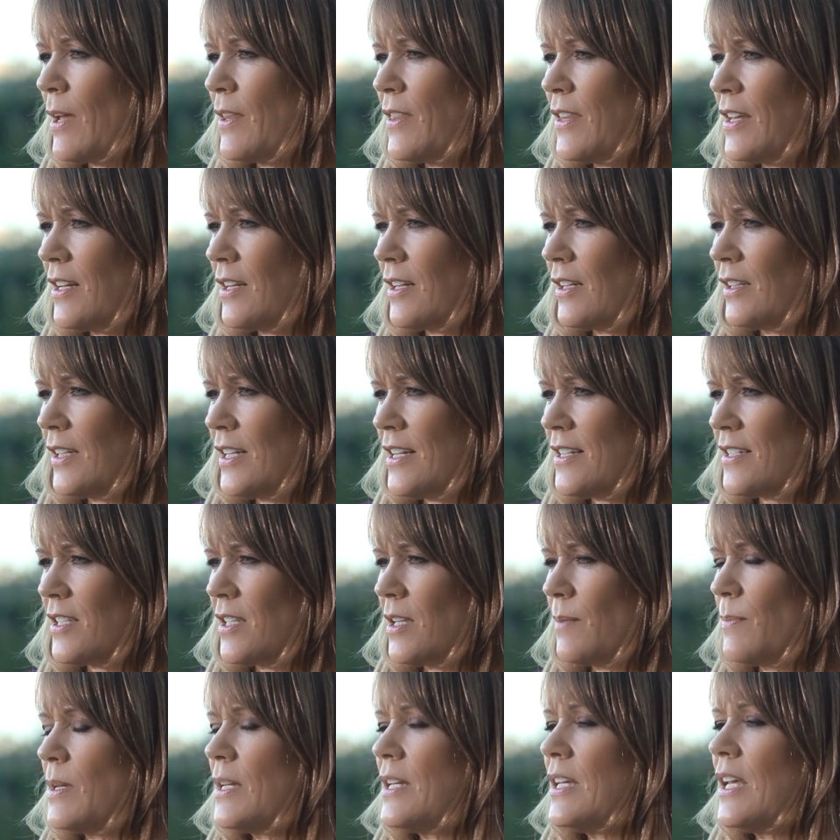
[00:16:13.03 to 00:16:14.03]
I think at least
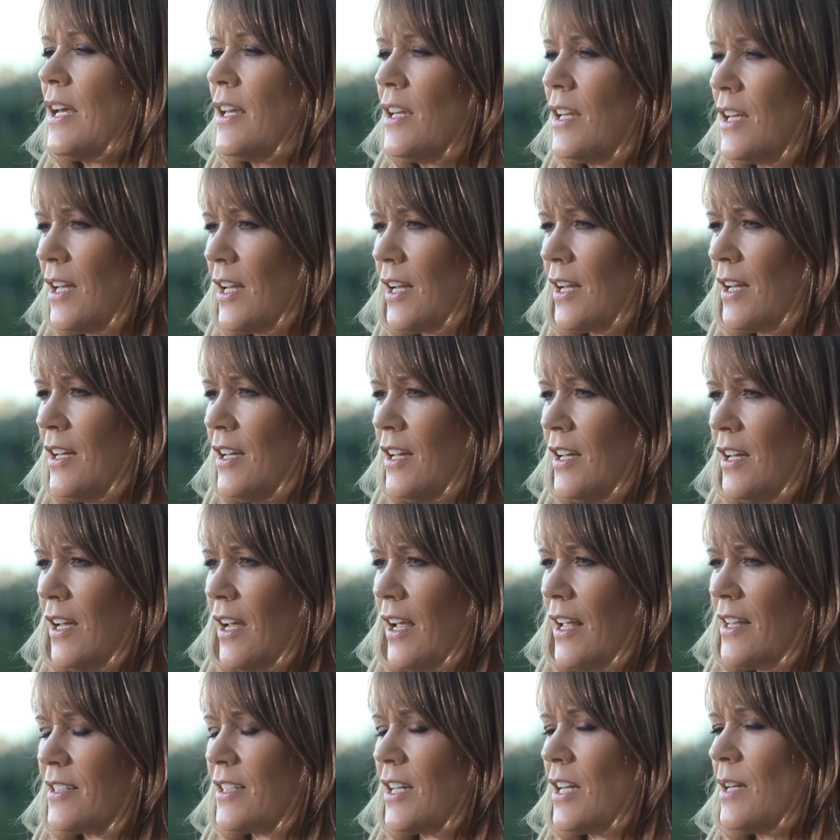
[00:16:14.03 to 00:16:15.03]
in the beginning,
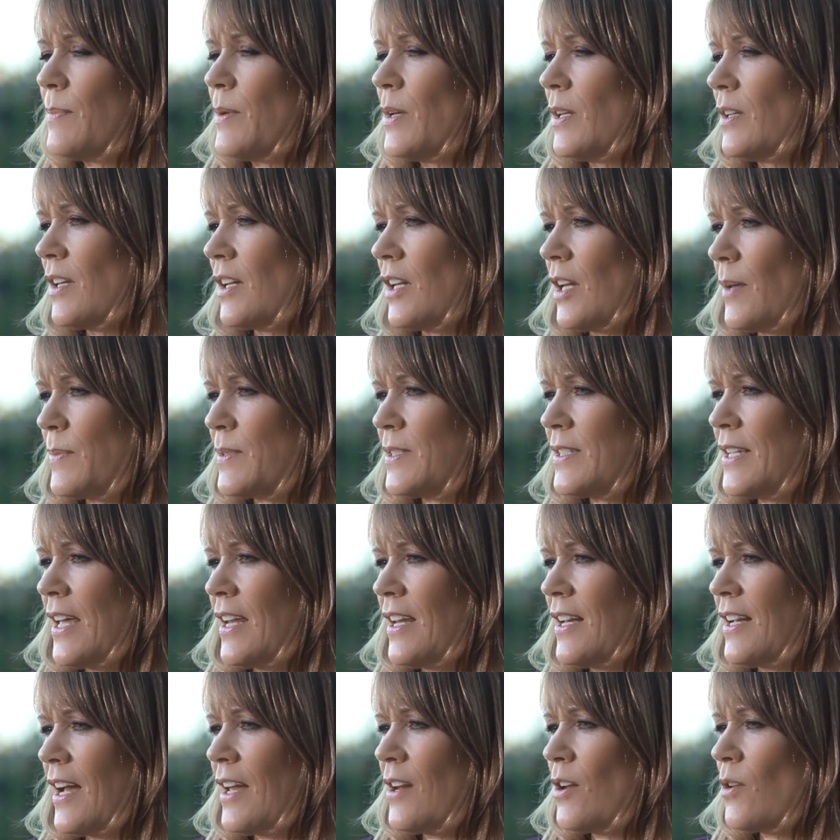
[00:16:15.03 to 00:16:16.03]
it's going to be a little upsetting.